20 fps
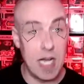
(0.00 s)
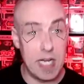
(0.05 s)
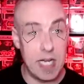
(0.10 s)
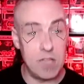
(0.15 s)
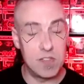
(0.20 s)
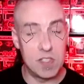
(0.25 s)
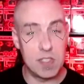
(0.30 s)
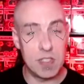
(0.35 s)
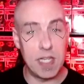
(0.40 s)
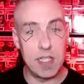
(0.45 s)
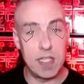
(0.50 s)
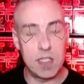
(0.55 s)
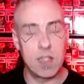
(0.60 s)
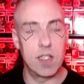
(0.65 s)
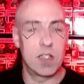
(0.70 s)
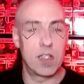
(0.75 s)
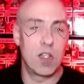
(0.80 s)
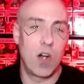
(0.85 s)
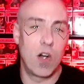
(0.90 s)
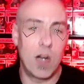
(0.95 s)
of sight to the
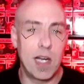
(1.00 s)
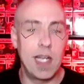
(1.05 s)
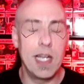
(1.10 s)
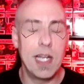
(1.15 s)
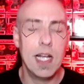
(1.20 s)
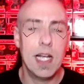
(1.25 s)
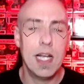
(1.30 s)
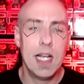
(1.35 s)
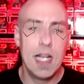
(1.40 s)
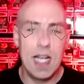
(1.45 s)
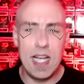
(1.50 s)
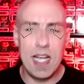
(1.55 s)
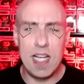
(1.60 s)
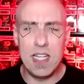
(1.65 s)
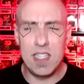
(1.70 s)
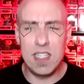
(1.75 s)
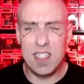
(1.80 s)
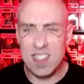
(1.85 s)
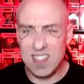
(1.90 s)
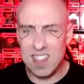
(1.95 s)
target,
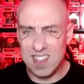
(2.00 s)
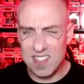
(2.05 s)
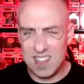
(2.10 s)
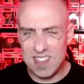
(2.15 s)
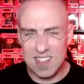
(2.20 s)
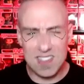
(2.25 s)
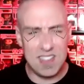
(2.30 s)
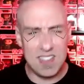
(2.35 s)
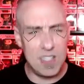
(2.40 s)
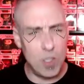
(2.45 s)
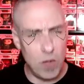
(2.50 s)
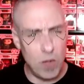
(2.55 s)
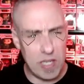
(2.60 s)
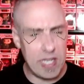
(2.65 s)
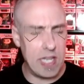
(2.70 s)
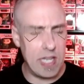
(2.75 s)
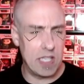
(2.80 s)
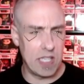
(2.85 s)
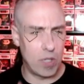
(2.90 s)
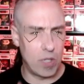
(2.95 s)
and it
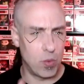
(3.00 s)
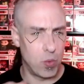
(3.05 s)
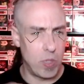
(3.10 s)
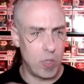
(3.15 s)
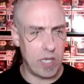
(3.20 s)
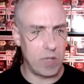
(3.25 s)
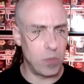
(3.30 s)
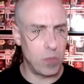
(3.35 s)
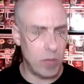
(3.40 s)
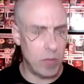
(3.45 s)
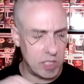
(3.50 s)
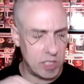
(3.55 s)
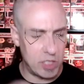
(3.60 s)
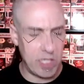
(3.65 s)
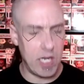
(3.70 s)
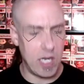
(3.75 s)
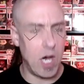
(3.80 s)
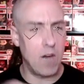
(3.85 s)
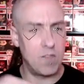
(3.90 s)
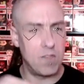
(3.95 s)
can't like ricochet
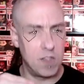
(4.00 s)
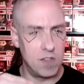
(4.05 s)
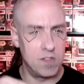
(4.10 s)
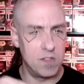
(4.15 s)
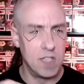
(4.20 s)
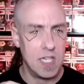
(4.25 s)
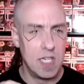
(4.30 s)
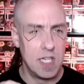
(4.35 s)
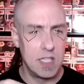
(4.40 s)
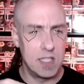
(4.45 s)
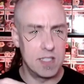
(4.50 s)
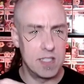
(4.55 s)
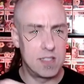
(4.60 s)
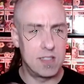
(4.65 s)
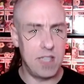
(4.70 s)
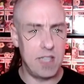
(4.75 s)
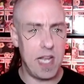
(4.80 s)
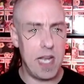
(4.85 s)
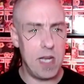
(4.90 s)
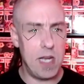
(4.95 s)
off of the
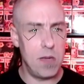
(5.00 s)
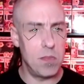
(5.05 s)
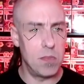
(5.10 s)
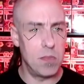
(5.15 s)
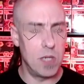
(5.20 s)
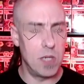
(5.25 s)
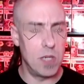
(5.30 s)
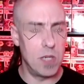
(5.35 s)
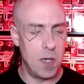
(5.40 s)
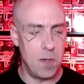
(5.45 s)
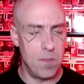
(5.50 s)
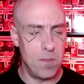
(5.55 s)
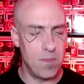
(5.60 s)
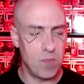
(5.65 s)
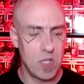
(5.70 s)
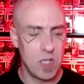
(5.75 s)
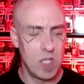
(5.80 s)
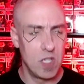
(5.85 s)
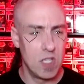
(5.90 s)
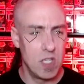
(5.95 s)
same
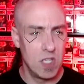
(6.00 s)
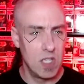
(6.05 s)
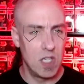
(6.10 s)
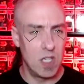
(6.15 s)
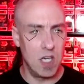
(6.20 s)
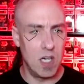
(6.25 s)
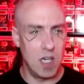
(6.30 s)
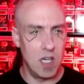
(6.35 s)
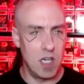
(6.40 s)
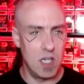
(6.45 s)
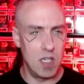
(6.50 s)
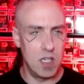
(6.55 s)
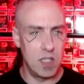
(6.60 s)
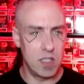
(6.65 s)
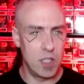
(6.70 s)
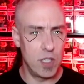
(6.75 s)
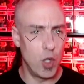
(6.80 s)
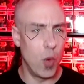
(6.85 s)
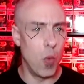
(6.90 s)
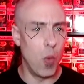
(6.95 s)

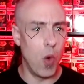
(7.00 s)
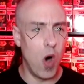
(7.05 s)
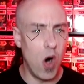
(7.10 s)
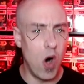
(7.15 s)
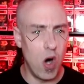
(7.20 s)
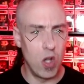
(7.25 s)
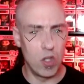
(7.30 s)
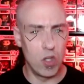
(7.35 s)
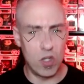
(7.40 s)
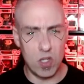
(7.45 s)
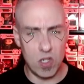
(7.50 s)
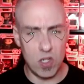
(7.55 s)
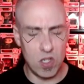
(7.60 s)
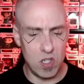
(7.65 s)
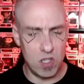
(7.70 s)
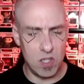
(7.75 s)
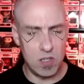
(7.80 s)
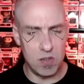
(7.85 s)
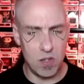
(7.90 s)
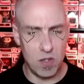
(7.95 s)
wall
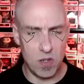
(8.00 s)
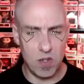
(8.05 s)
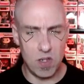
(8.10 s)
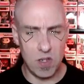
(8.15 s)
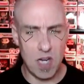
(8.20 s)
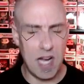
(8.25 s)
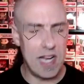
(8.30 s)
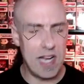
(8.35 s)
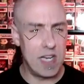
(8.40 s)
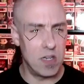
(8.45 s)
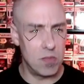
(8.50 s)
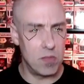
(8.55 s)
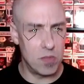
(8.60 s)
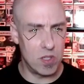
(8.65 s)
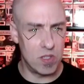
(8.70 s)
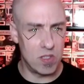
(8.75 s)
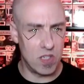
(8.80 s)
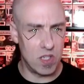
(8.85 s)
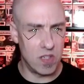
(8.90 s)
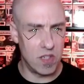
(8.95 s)
or item
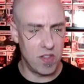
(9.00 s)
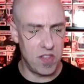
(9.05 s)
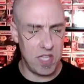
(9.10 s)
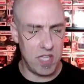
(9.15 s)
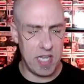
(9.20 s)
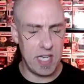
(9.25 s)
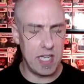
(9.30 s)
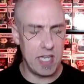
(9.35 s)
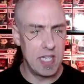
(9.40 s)
or thing